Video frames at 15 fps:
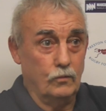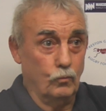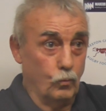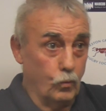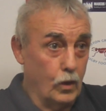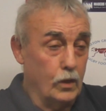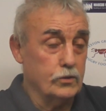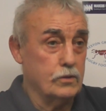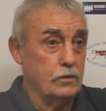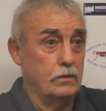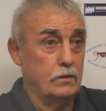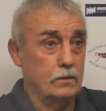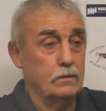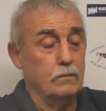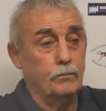what
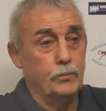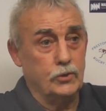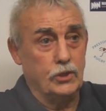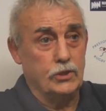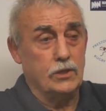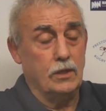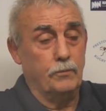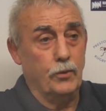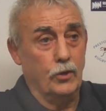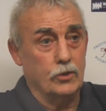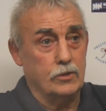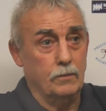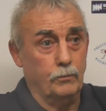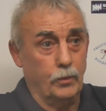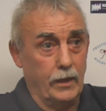position a
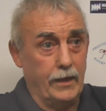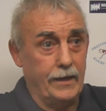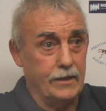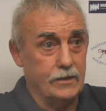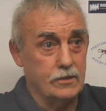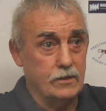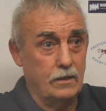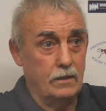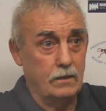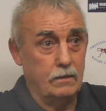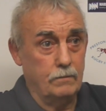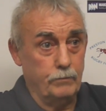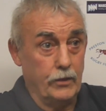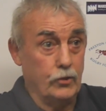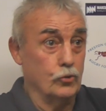person plays
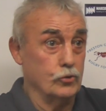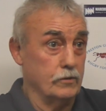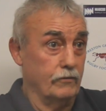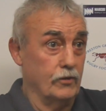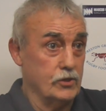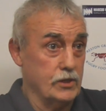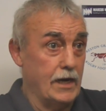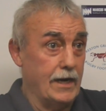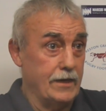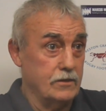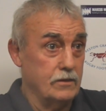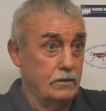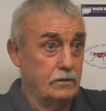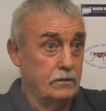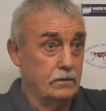because of the size.
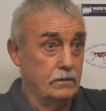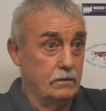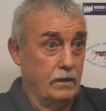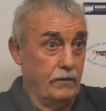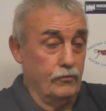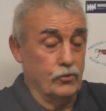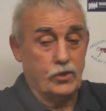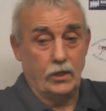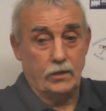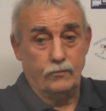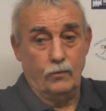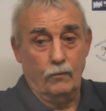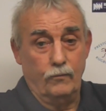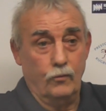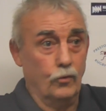If you're
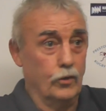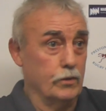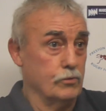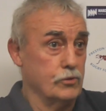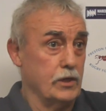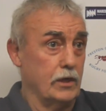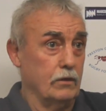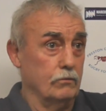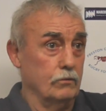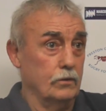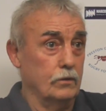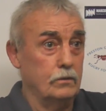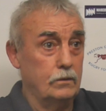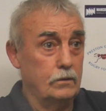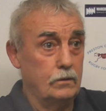6'4", you're a second
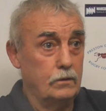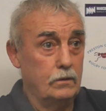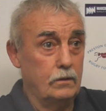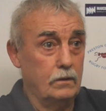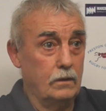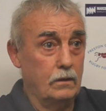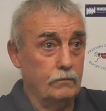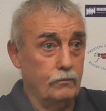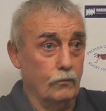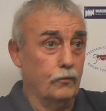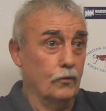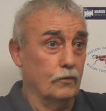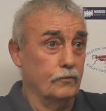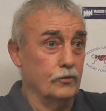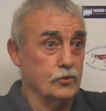row. If you're
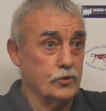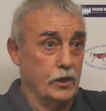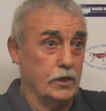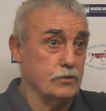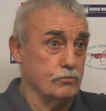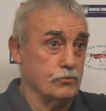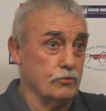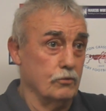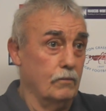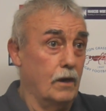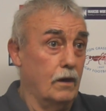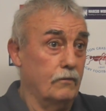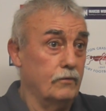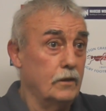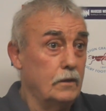4'6", you're a scrum
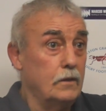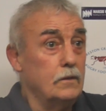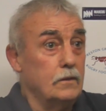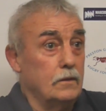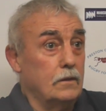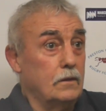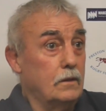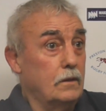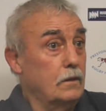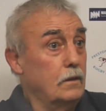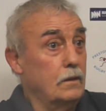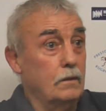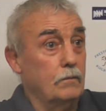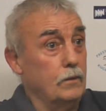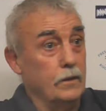half.
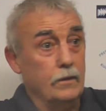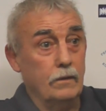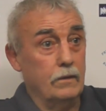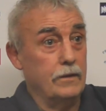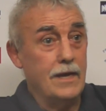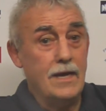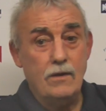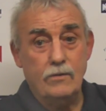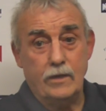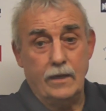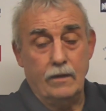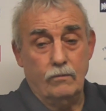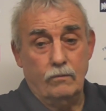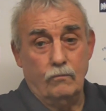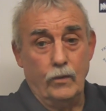But now you
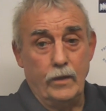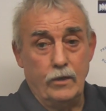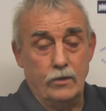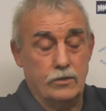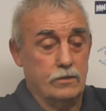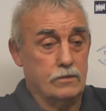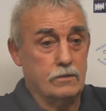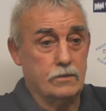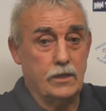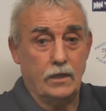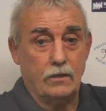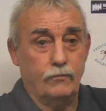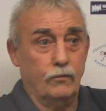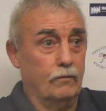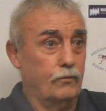get wingers of
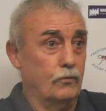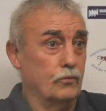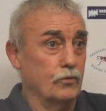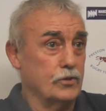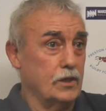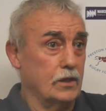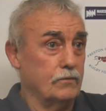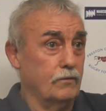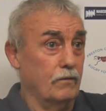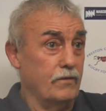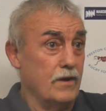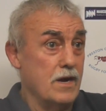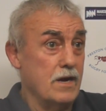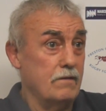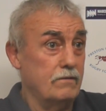6'4",
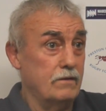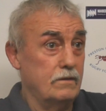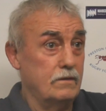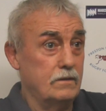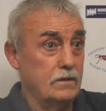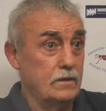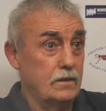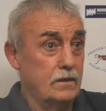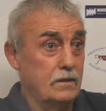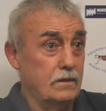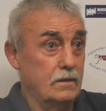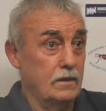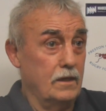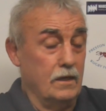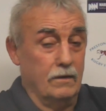6'5".
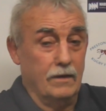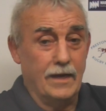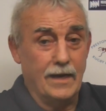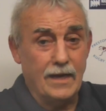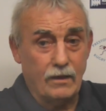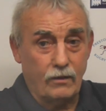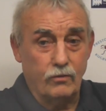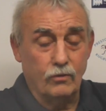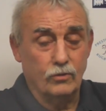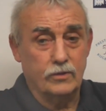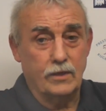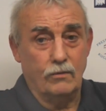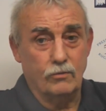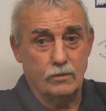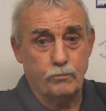You know, and I
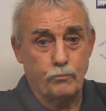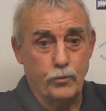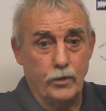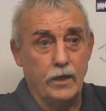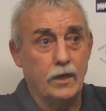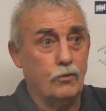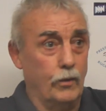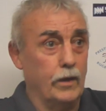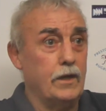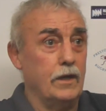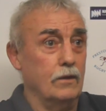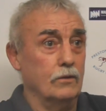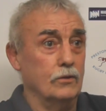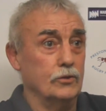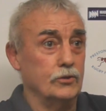thought I was pretty quick
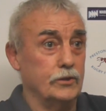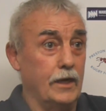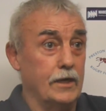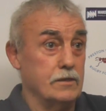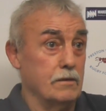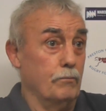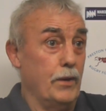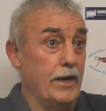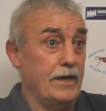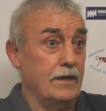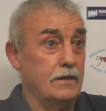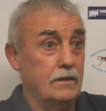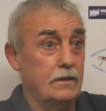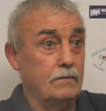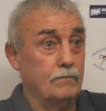in those days and big.
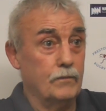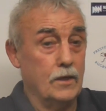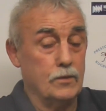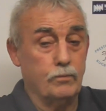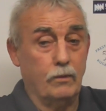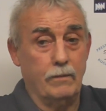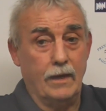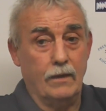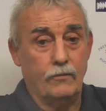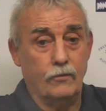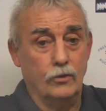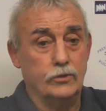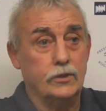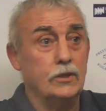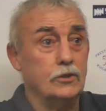I was probably about
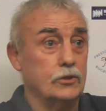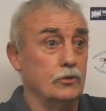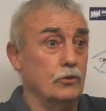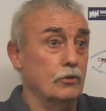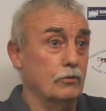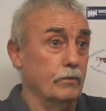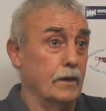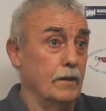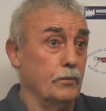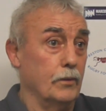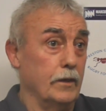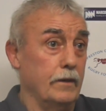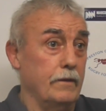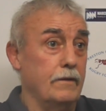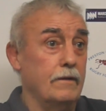13 stone when I
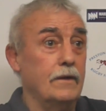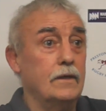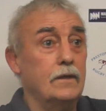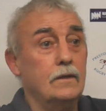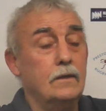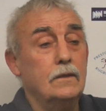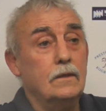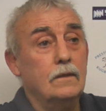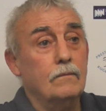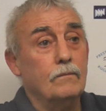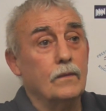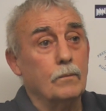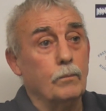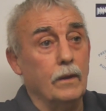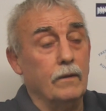played
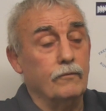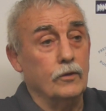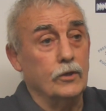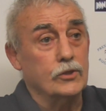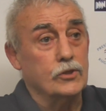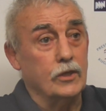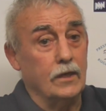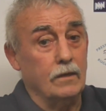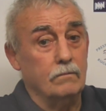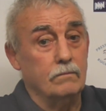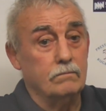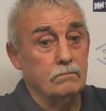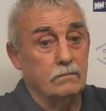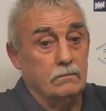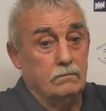first team.
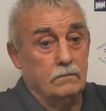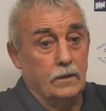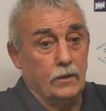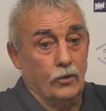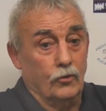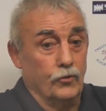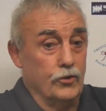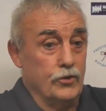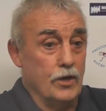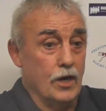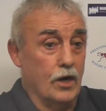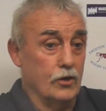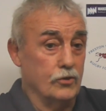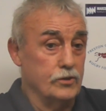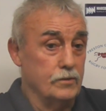At 100
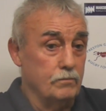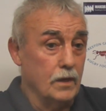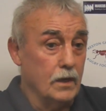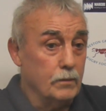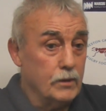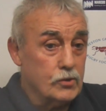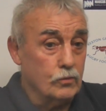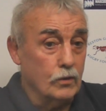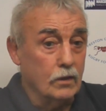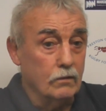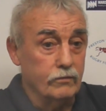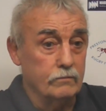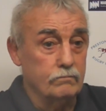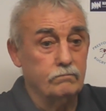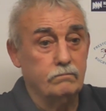yards in maybe
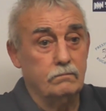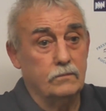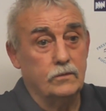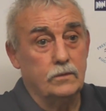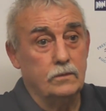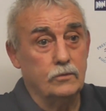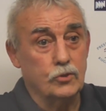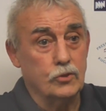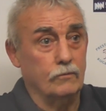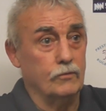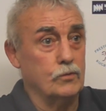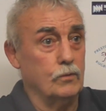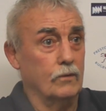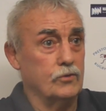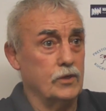12 and just over
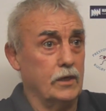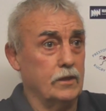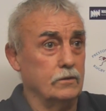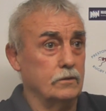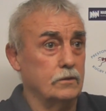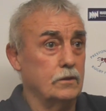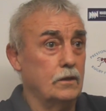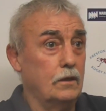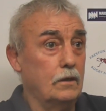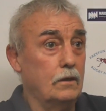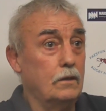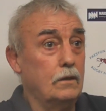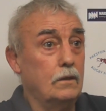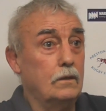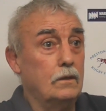12 seconds.
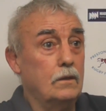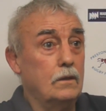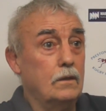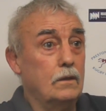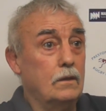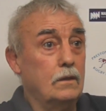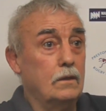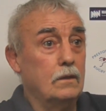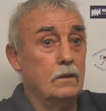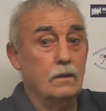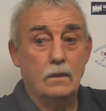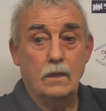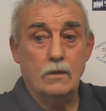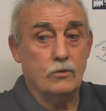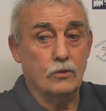
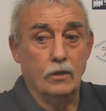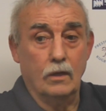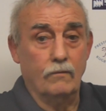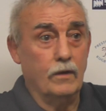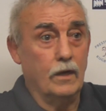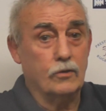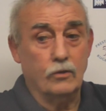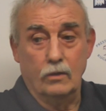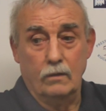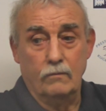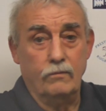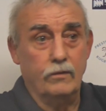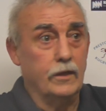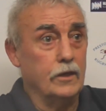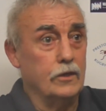I couldn't
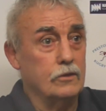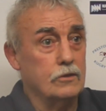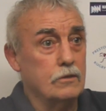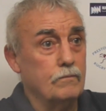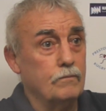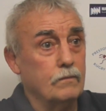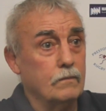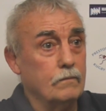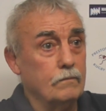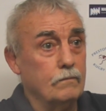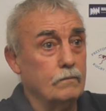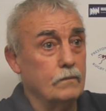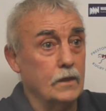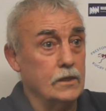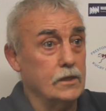live with these
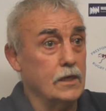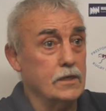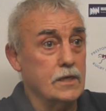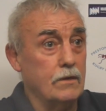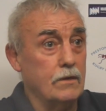lads